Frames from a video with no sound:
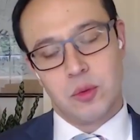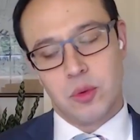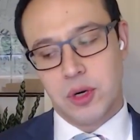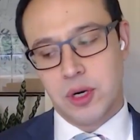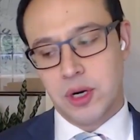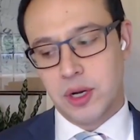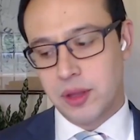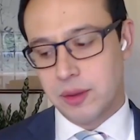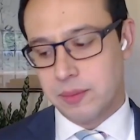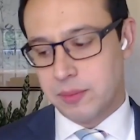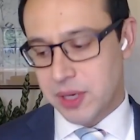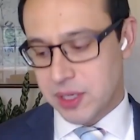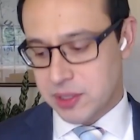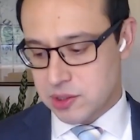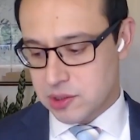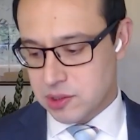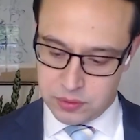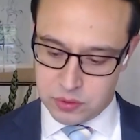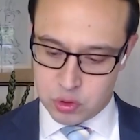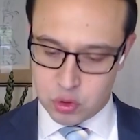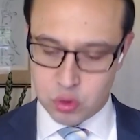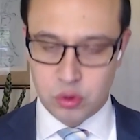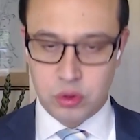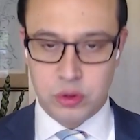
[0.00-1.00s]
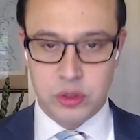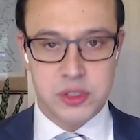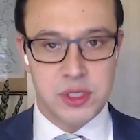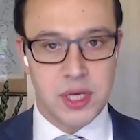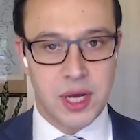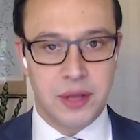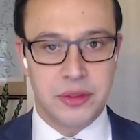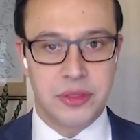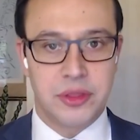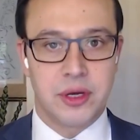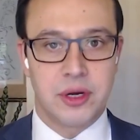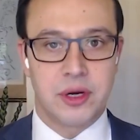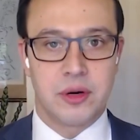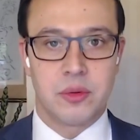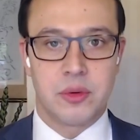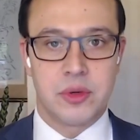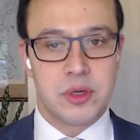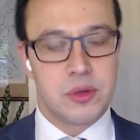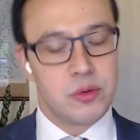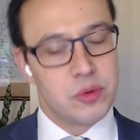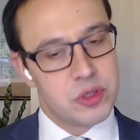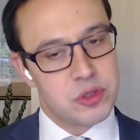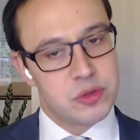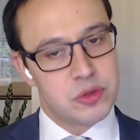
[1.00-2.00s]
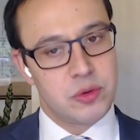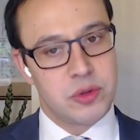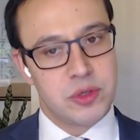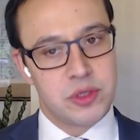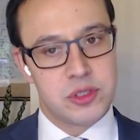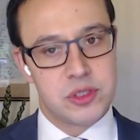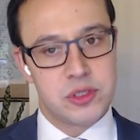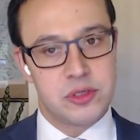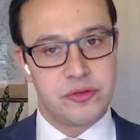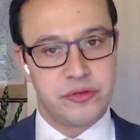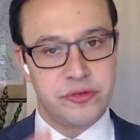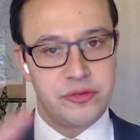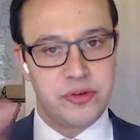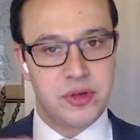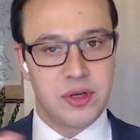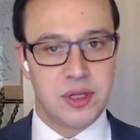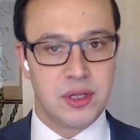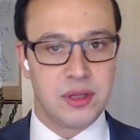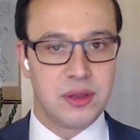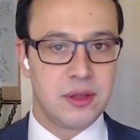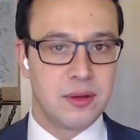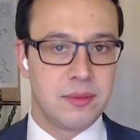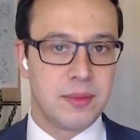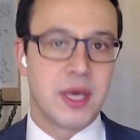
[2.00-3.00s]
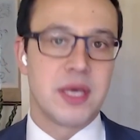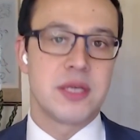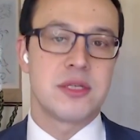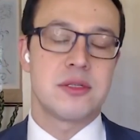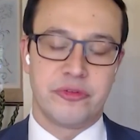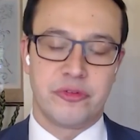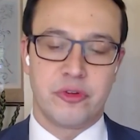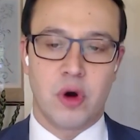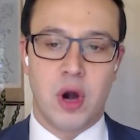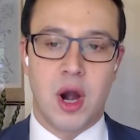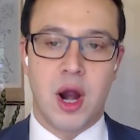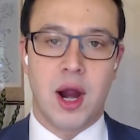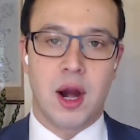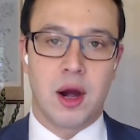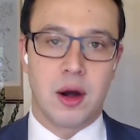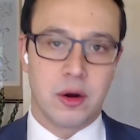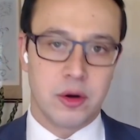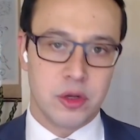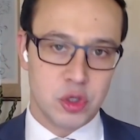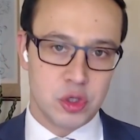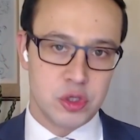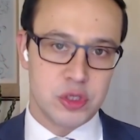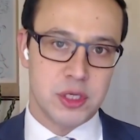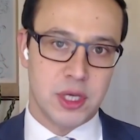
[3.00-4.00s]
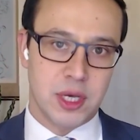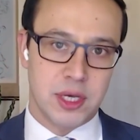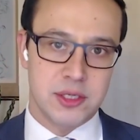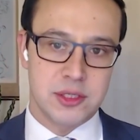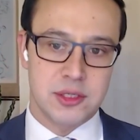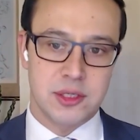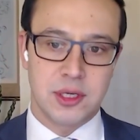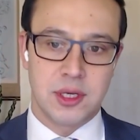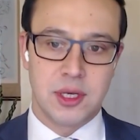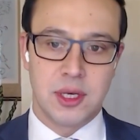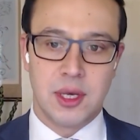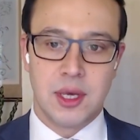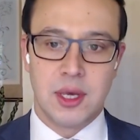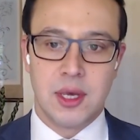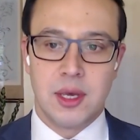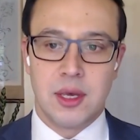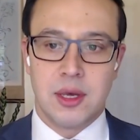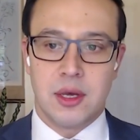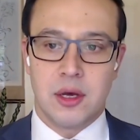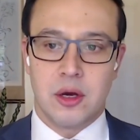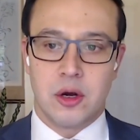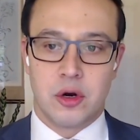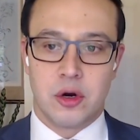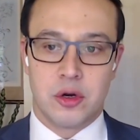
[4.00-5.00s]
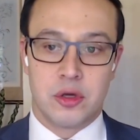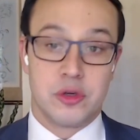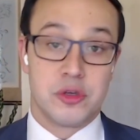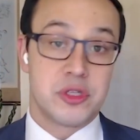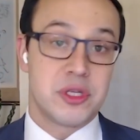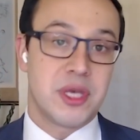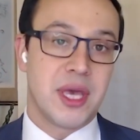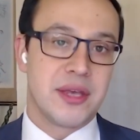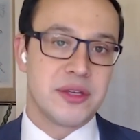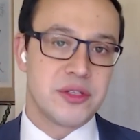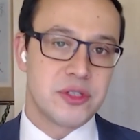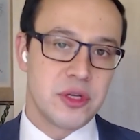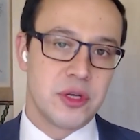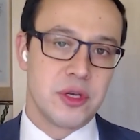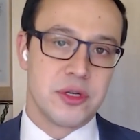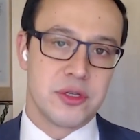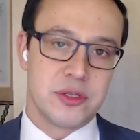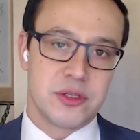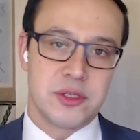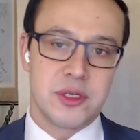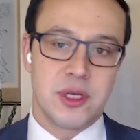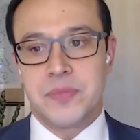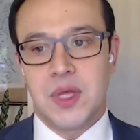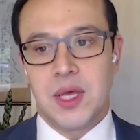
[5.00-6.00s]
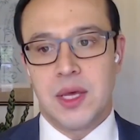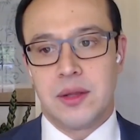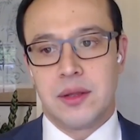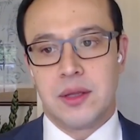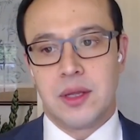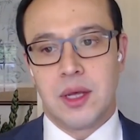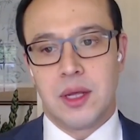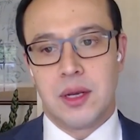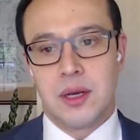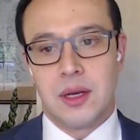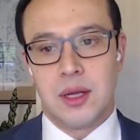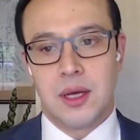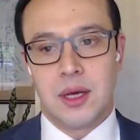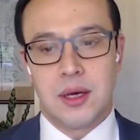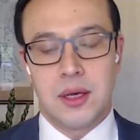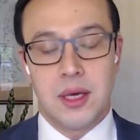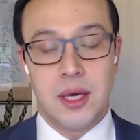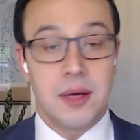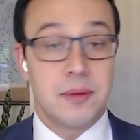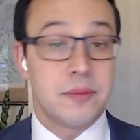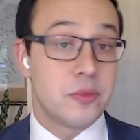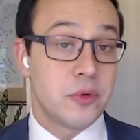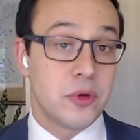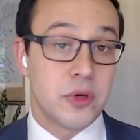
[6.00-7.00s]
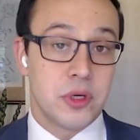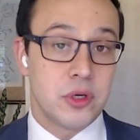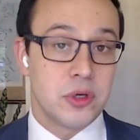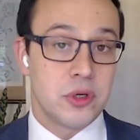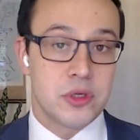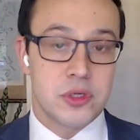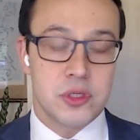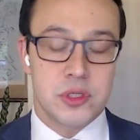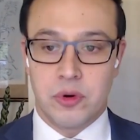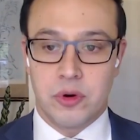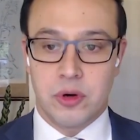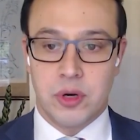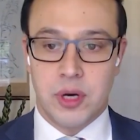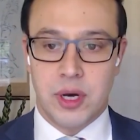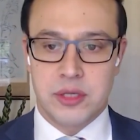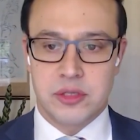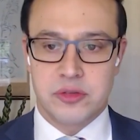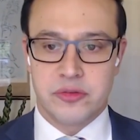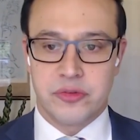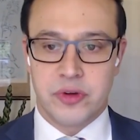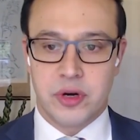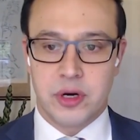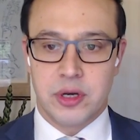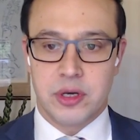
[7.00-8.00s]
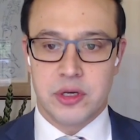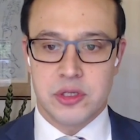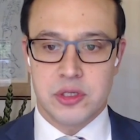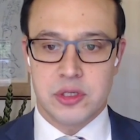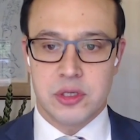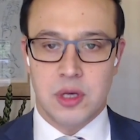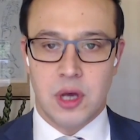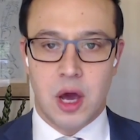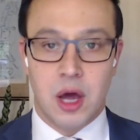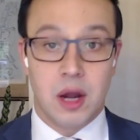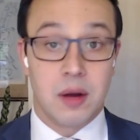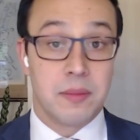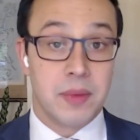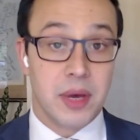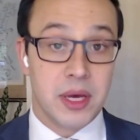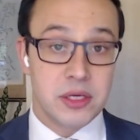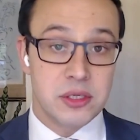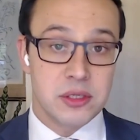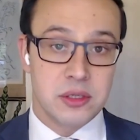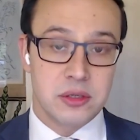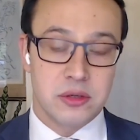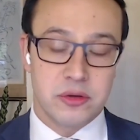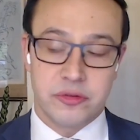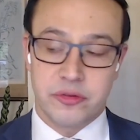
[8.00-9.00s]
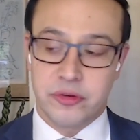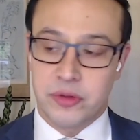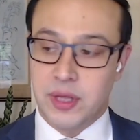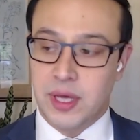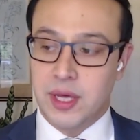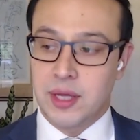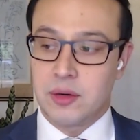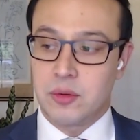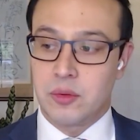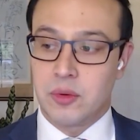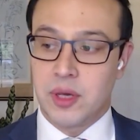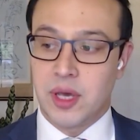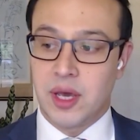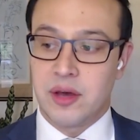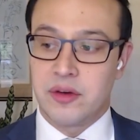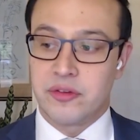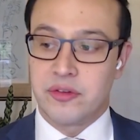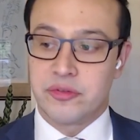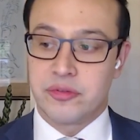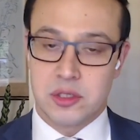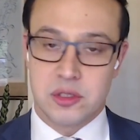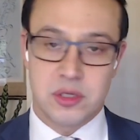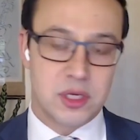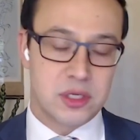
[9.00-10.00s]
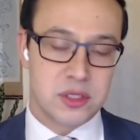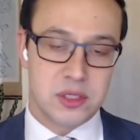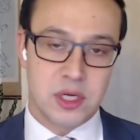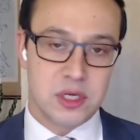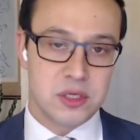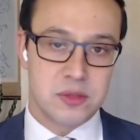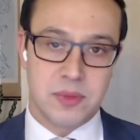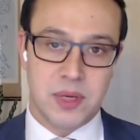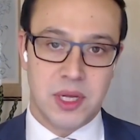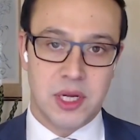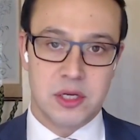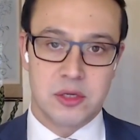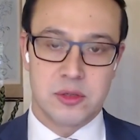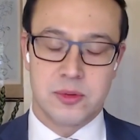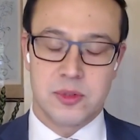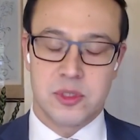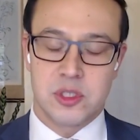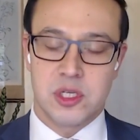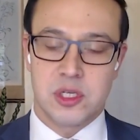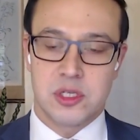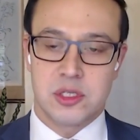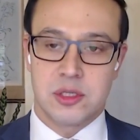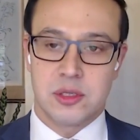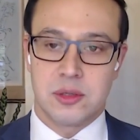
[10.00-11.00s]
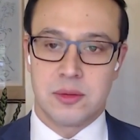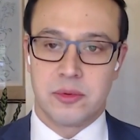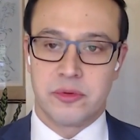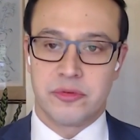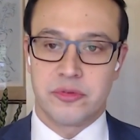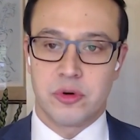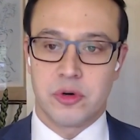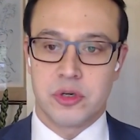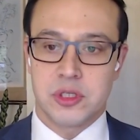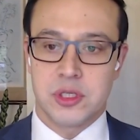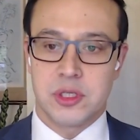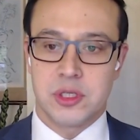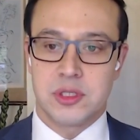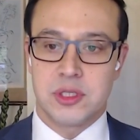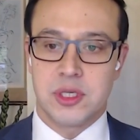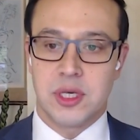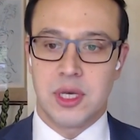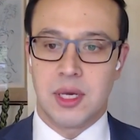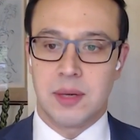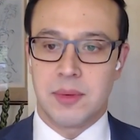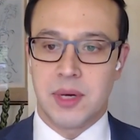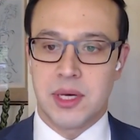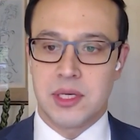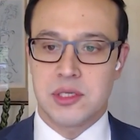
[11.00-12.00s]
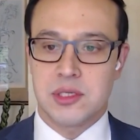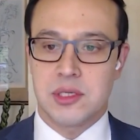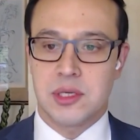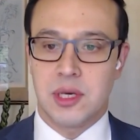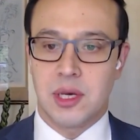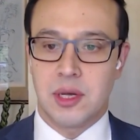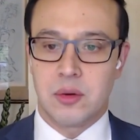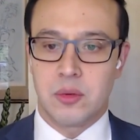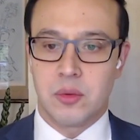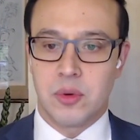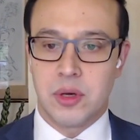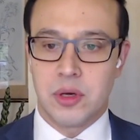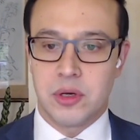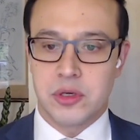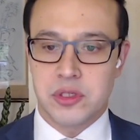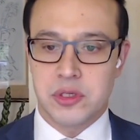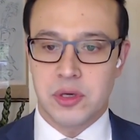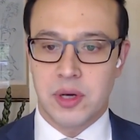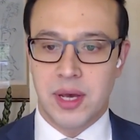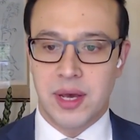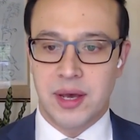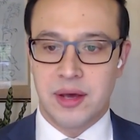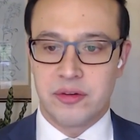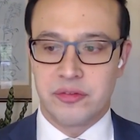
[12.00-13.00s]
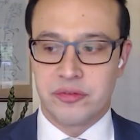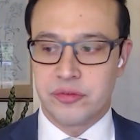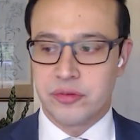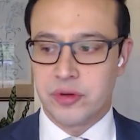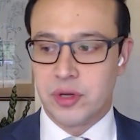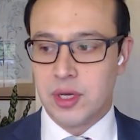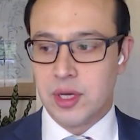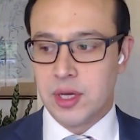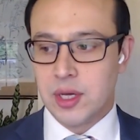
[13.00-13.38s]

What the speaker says: what are the best tools out there, which ones fit in the best for our use case or use cases. And then, we use all kinds of various automation for that. We have translation management system, of course, a TMS, and we also have